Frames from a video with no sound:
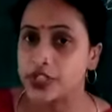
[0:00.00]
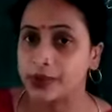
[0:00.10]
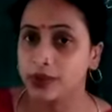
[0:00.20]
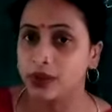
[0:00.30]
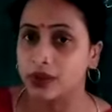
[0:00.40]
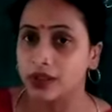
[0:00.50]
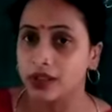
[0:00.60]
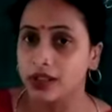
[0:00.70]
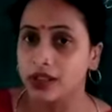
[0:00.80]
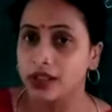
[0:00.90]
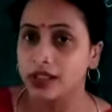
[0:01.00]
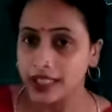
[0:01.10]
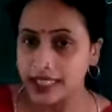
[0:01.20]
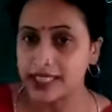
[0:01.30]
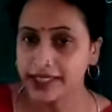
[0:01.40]
no?
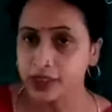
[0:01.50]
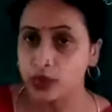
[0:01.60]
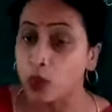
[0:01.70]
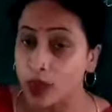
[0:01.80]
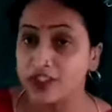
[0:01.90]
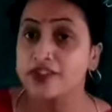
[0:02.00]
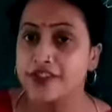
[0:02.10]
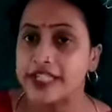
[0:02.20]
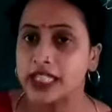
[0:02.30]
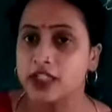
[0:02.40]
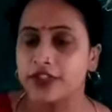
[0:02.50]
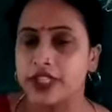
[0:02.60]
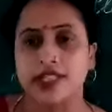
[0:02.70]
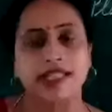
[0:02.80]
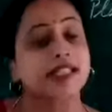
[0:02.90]
Isn't it? No, one of the physical
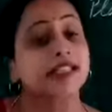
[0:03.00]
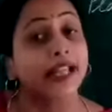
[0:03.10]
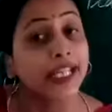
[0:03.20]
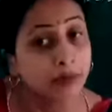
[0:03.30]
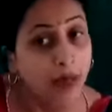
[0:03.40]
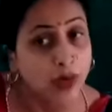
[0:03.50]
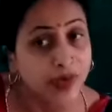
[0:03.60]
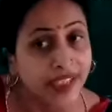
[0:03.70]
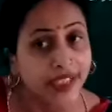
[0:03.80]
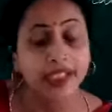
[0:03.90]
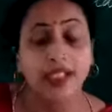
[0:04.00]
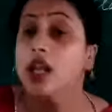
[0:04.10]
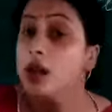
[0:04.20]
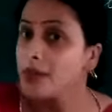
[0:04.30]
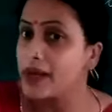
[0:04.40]
features, just like
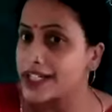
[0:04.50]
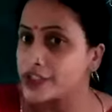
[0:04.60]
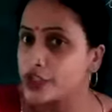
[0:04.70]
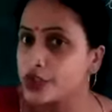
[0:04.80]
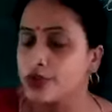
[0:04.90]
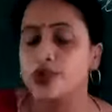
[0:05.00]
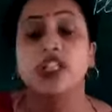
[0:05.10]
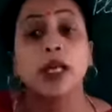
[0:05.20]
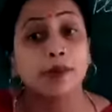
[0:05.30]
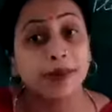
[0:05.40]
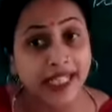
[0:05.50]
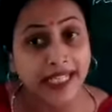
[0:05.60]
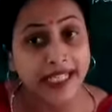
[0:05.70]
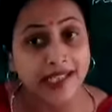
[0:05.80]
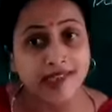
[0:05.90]
mountain, plateaus,
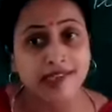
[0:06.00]
plains,